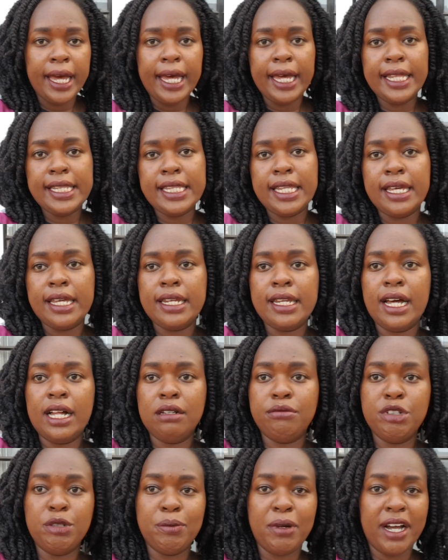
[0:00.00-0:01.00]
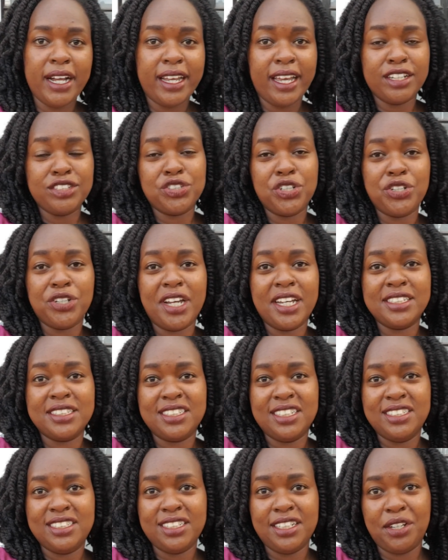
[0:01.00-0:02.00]
And then I'll be back and show you guys
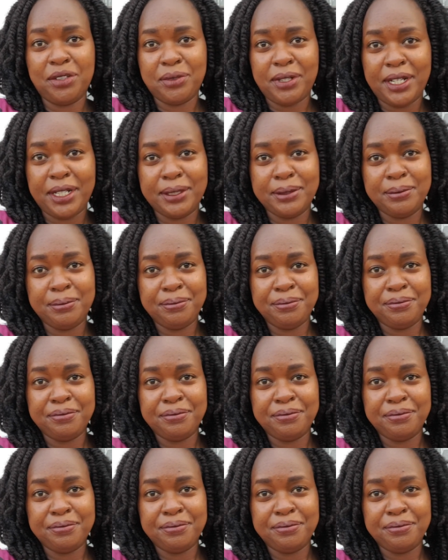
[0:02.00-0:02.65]
the DIY.